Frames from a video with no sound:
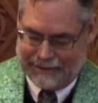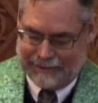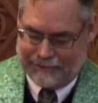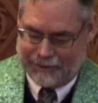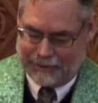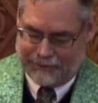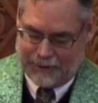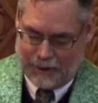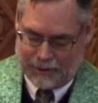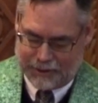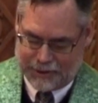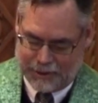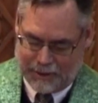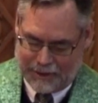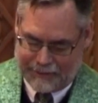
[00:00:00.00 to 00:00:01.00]
for folks
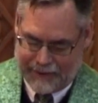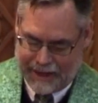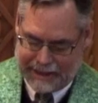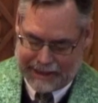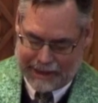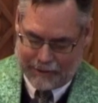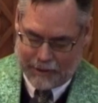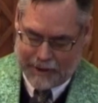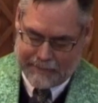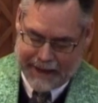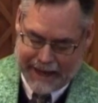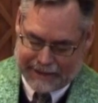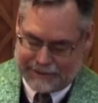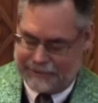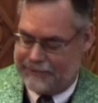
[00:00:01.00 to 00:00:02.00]
who are finding their way
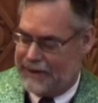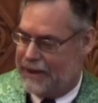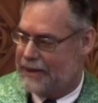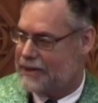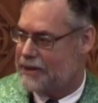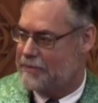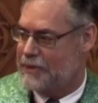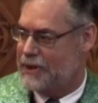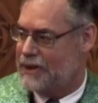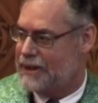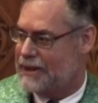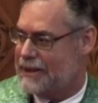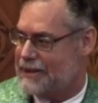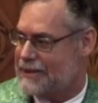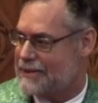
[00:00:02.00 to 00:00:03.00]
back to faith communities.
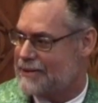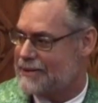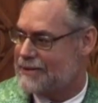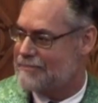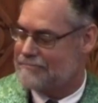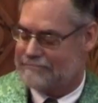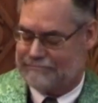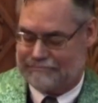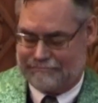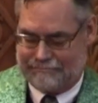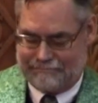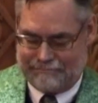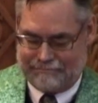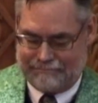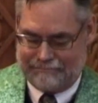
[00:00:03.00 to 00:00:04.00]

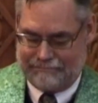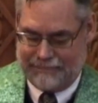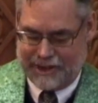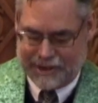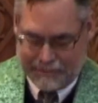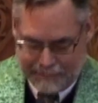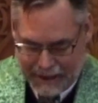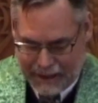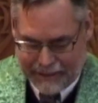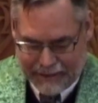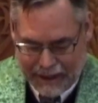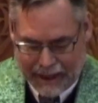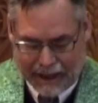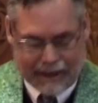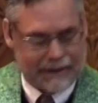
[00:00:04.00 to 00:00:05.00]
It's a big
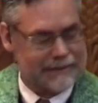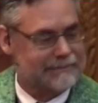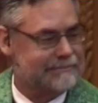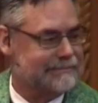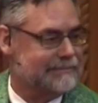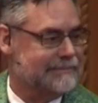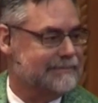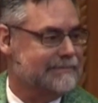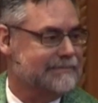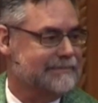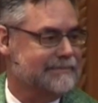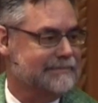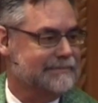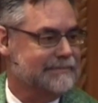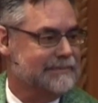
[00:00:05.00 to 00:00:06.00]
thing.
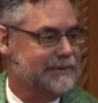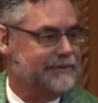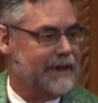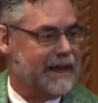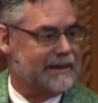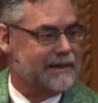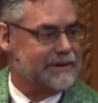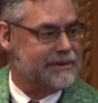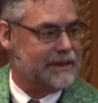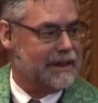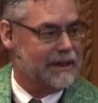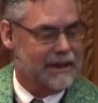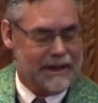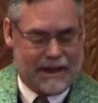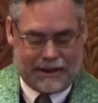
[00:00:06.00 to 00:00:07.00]
In fact, there's
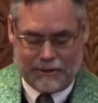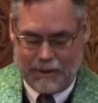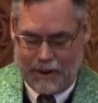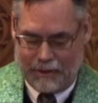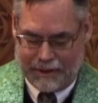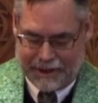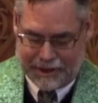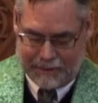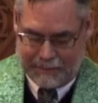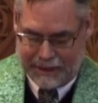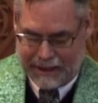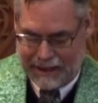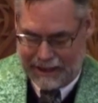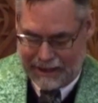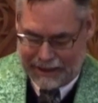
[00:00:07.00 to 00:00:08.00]
a quote at the
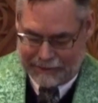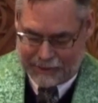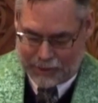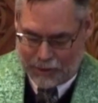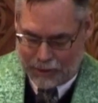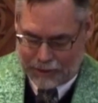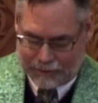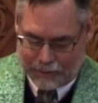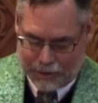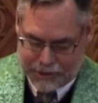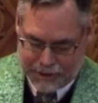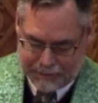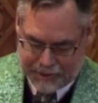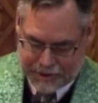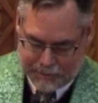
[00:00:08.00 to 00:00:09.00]
beginning of your order of
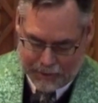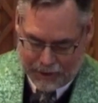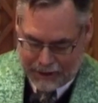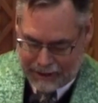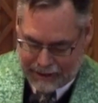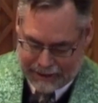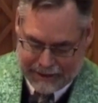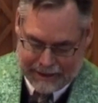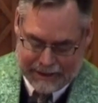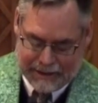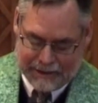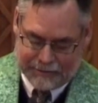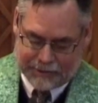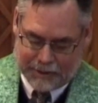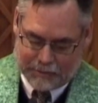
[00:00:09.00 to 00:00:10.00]
worship this morning
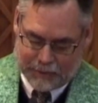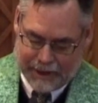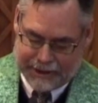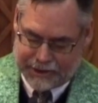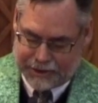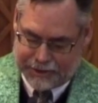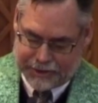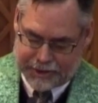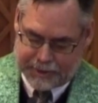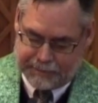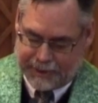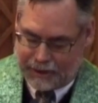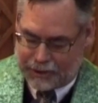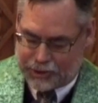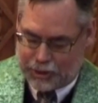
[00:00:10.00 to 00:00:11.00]
from Rachel's
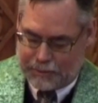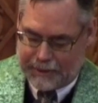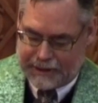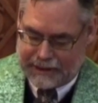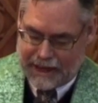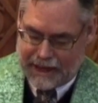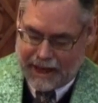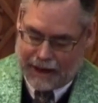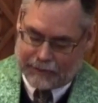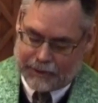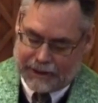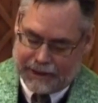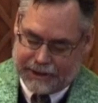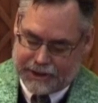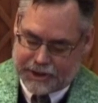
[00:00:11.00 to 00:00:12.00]
spiritual but not
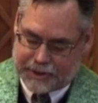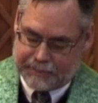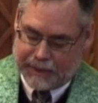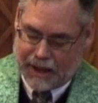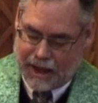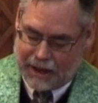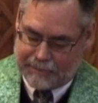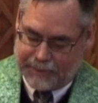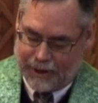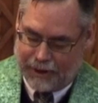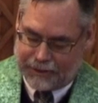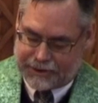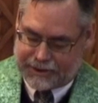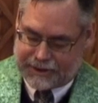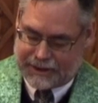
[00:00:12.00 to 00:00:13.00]
religious blog
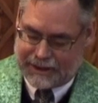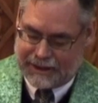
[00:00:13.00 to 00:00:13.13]
post.